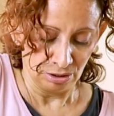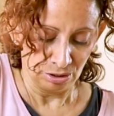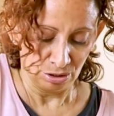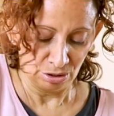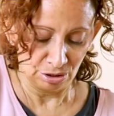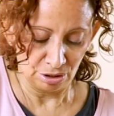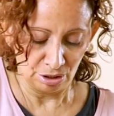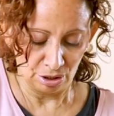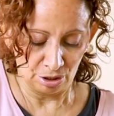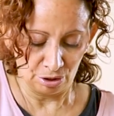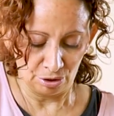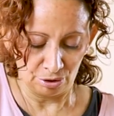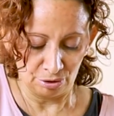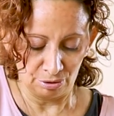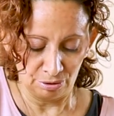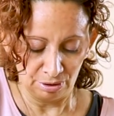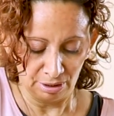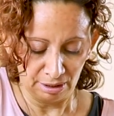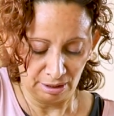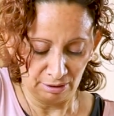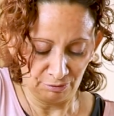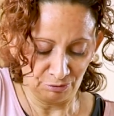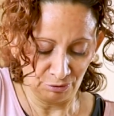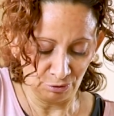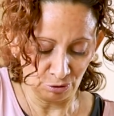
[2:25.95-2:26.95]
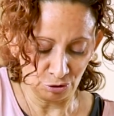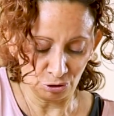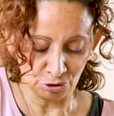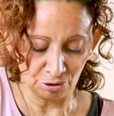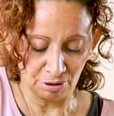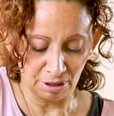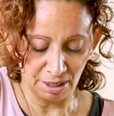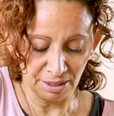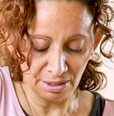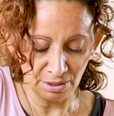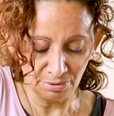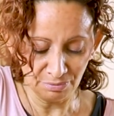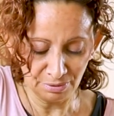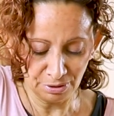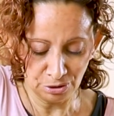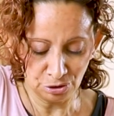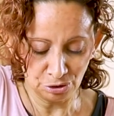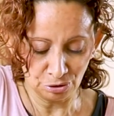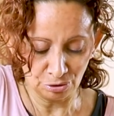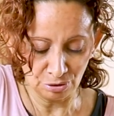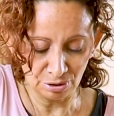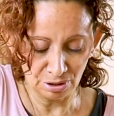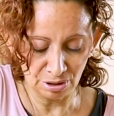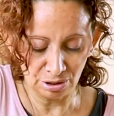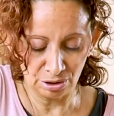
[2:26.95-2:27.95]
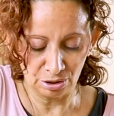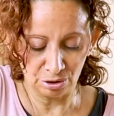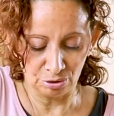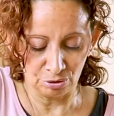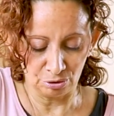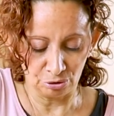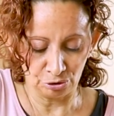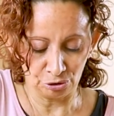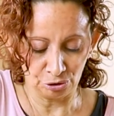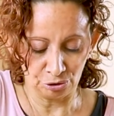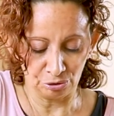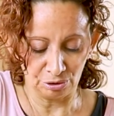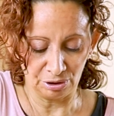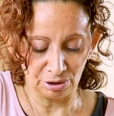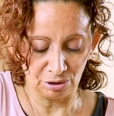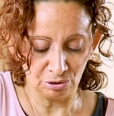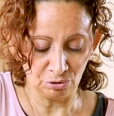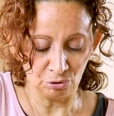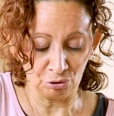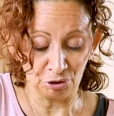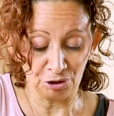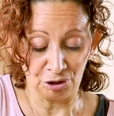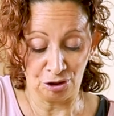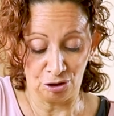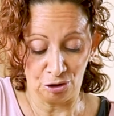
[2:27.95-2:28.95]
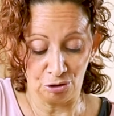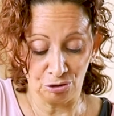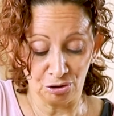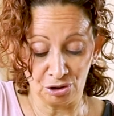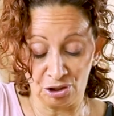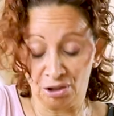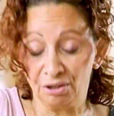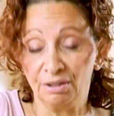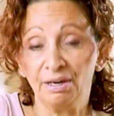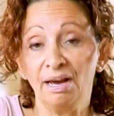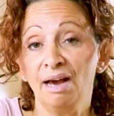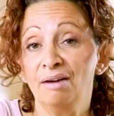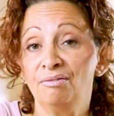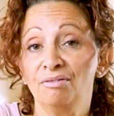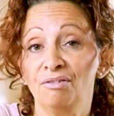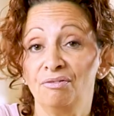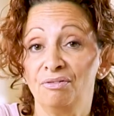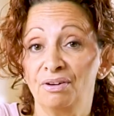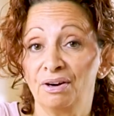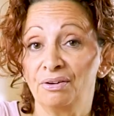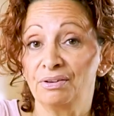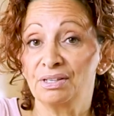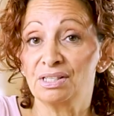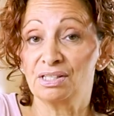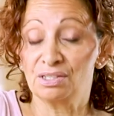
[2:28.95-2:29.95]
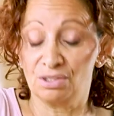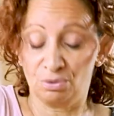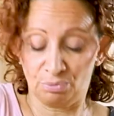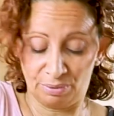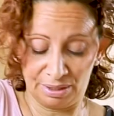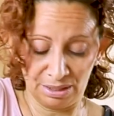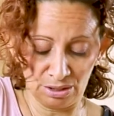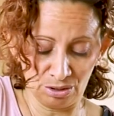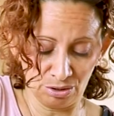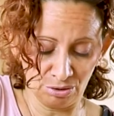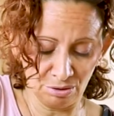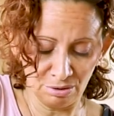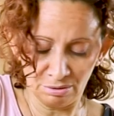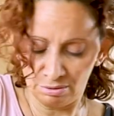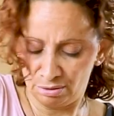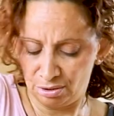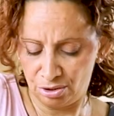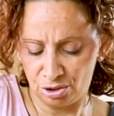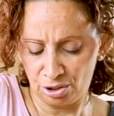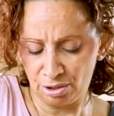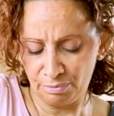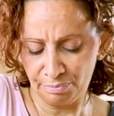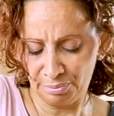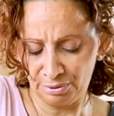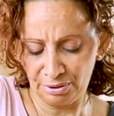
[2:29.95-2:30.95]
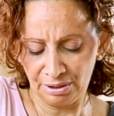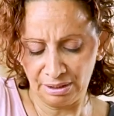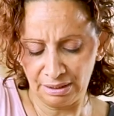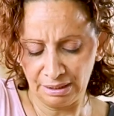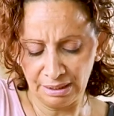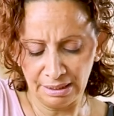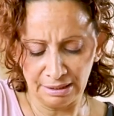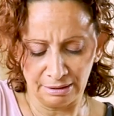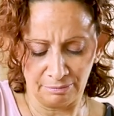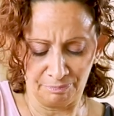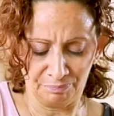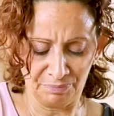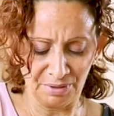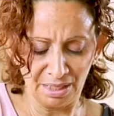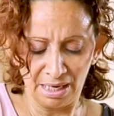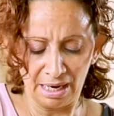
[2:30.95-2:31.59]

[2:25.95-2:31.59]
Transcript: So if you're trying to reduce your sugar or you don't have a very sweet tooth, don't put it in.